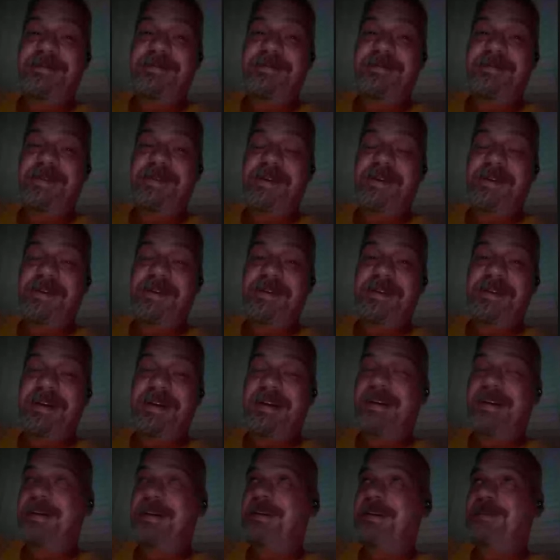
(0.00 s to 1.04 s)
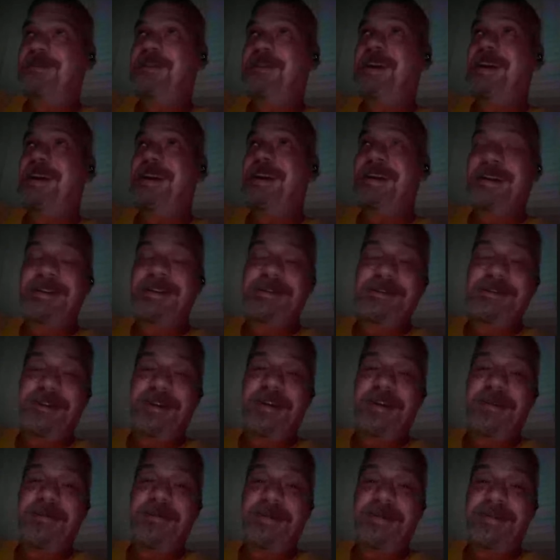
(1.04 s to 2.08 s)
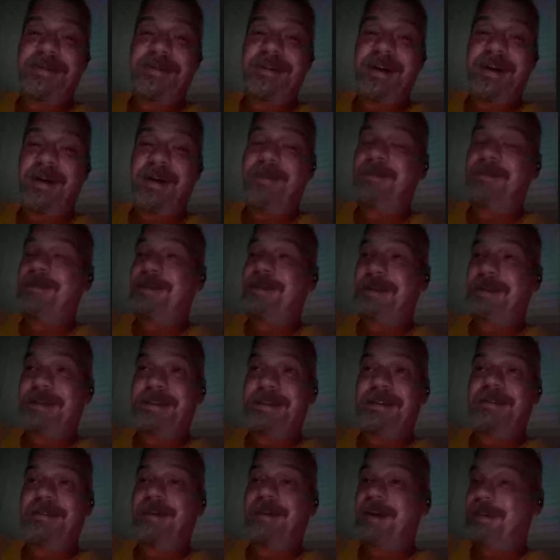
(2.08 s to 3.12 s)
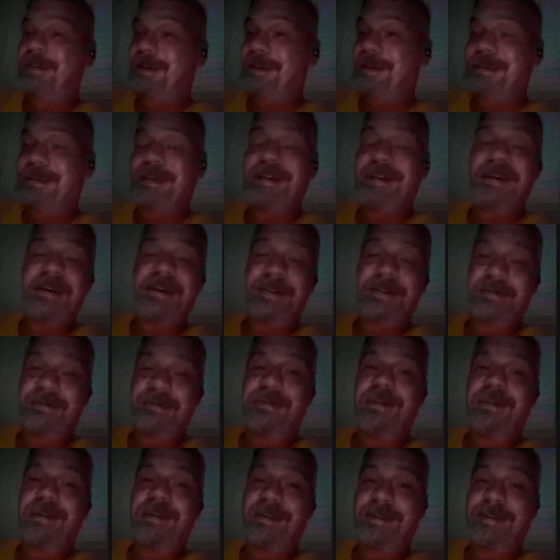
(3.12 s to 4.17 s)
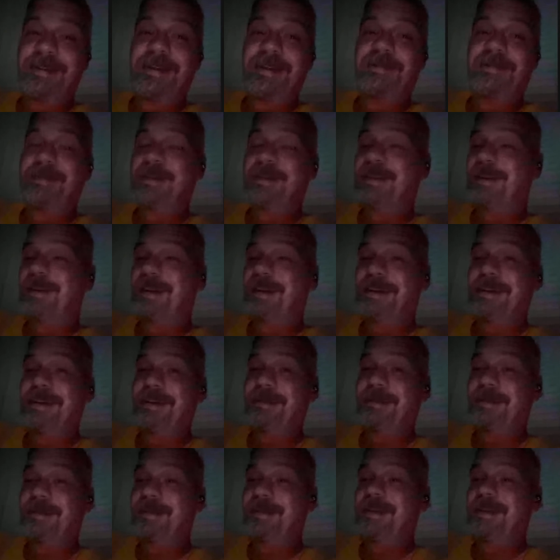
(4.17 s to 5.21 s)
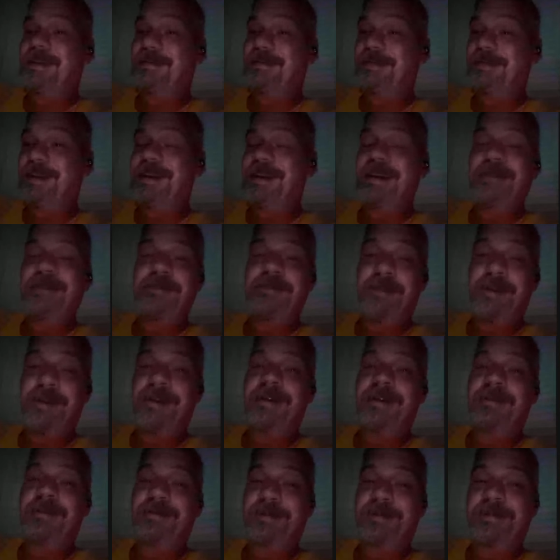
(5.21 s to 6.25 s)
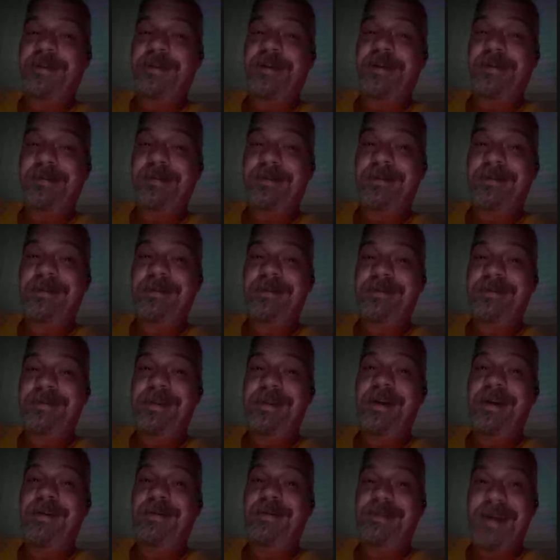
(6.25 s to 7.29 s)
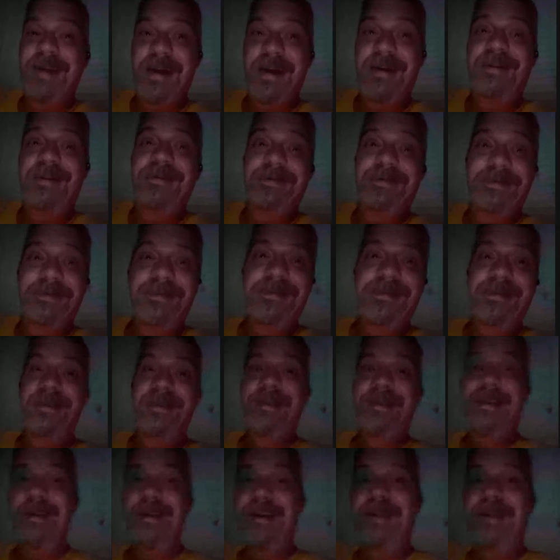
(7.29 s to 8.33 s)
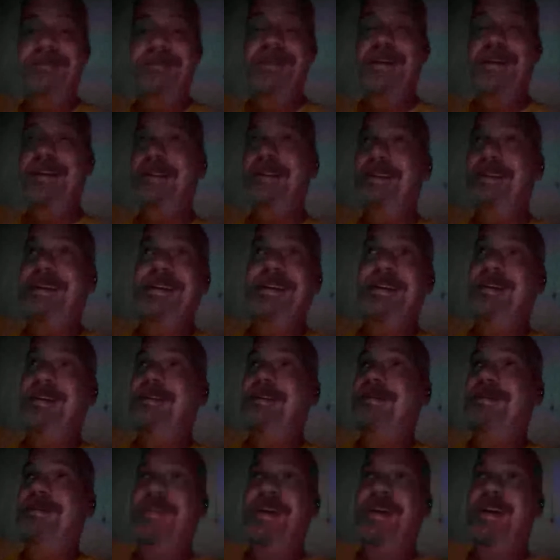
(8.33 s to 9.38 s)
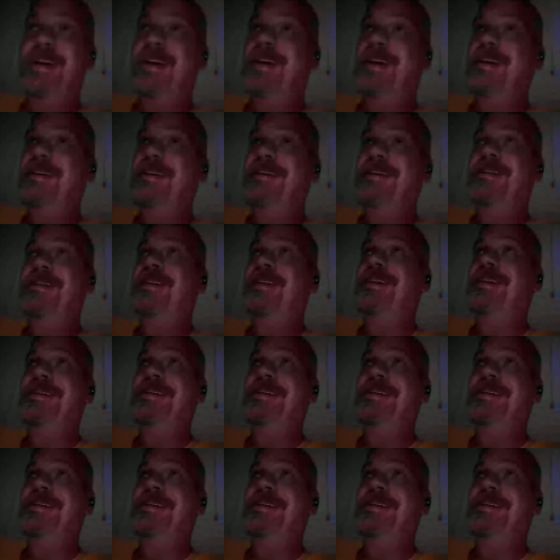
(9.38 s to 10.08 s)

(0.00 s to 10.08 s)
was trying to get jiggy with you. I really do. I think that he wanted something there. There was something that he wanted from you, no doubt. And I mean, it's very clear.